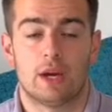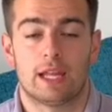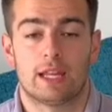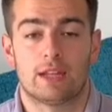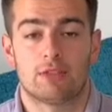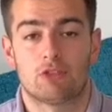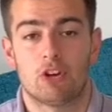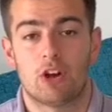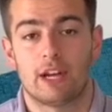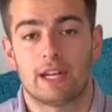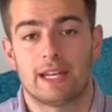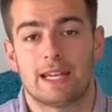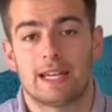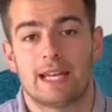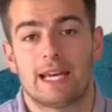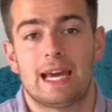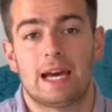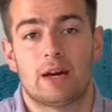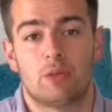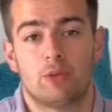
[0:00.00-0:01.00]
And right
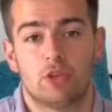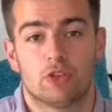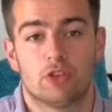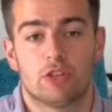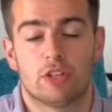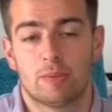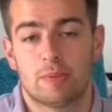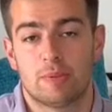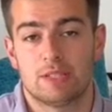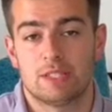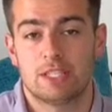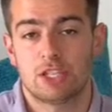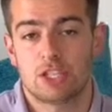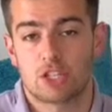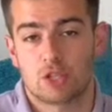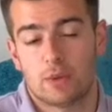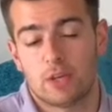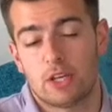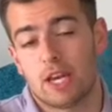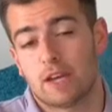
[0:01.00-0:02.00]
now you're in a
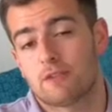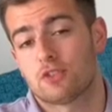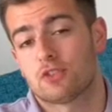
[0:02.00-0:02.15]
position where you have